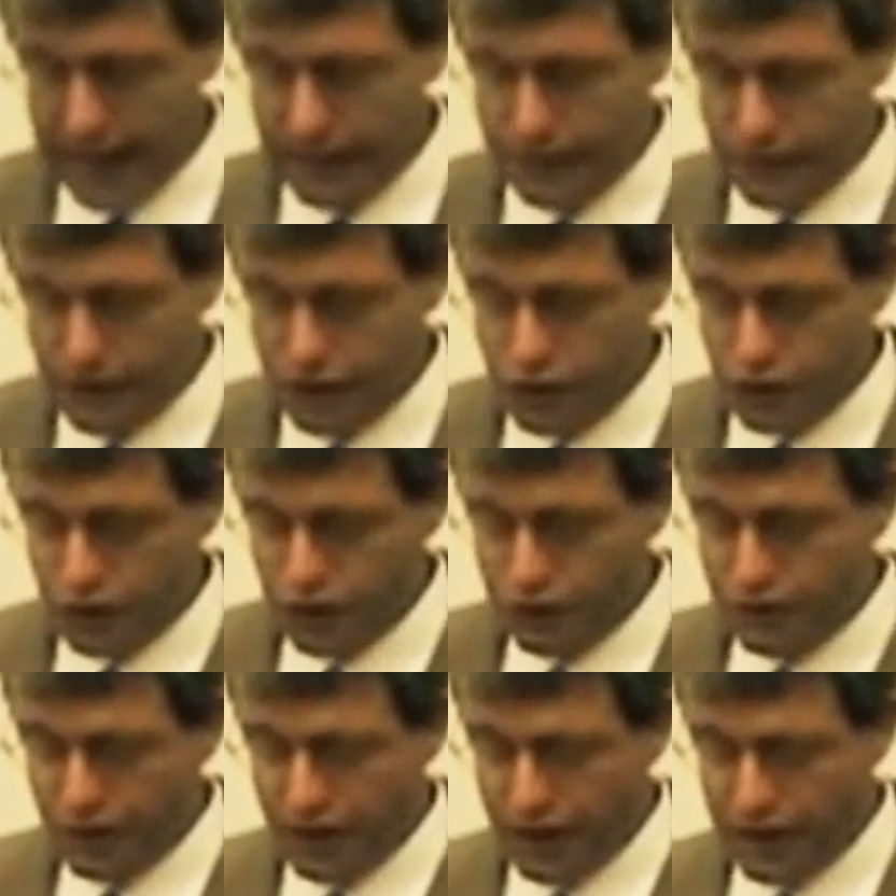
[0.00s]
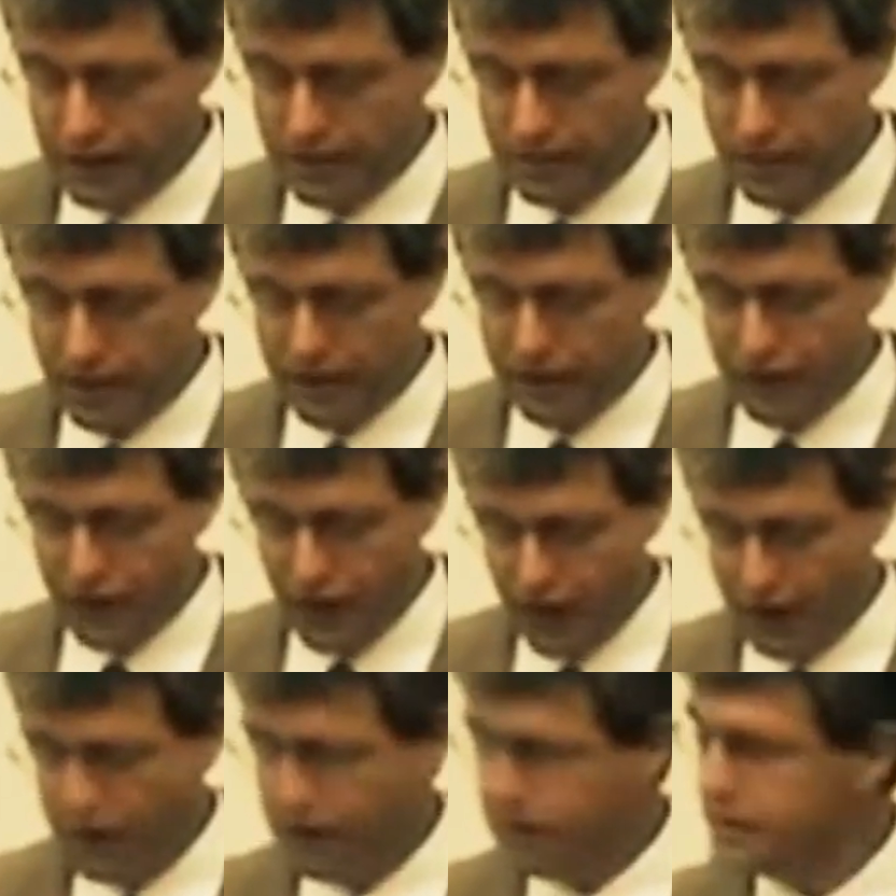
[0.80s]
am the true vine, and my
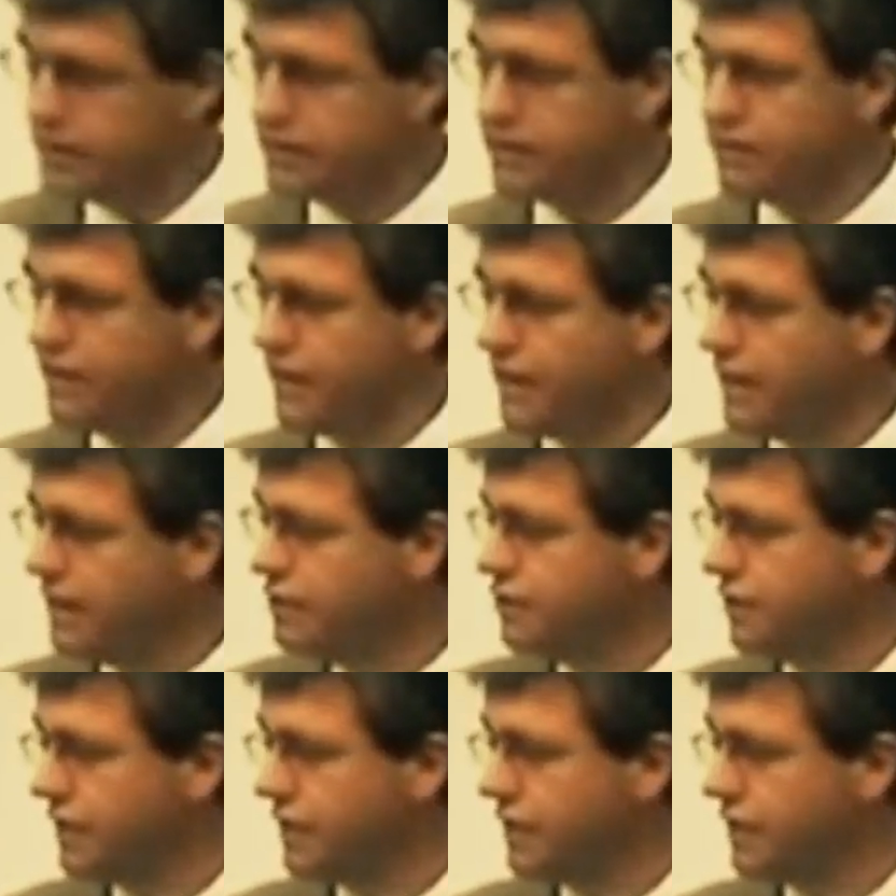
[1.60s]
Father is the vine